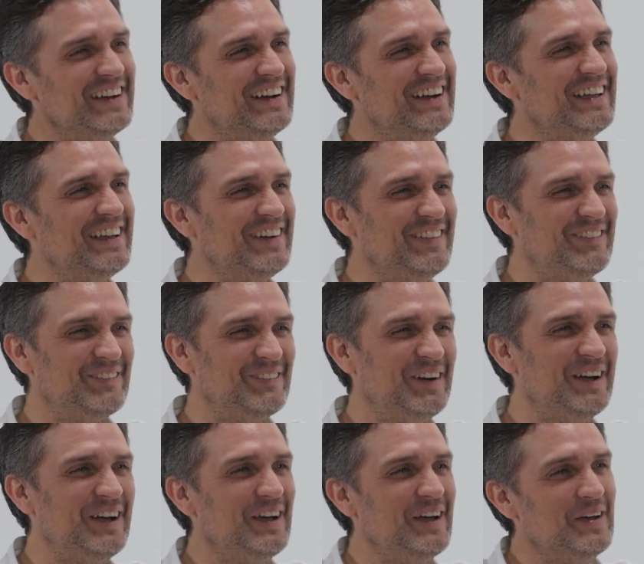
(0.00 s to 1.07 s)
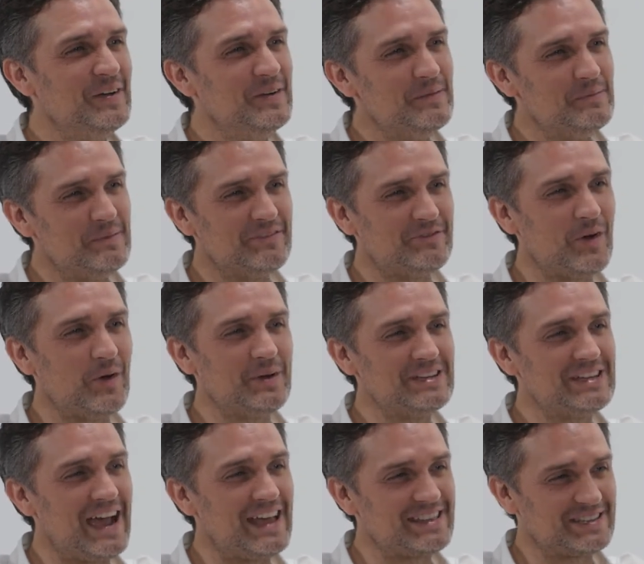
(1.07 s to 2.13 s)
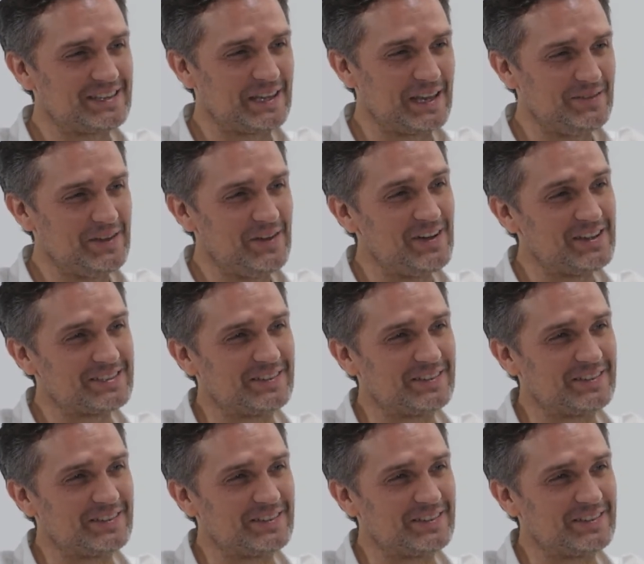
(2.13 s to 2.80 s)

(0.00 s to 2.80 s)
Before we die, this is going to be awesome.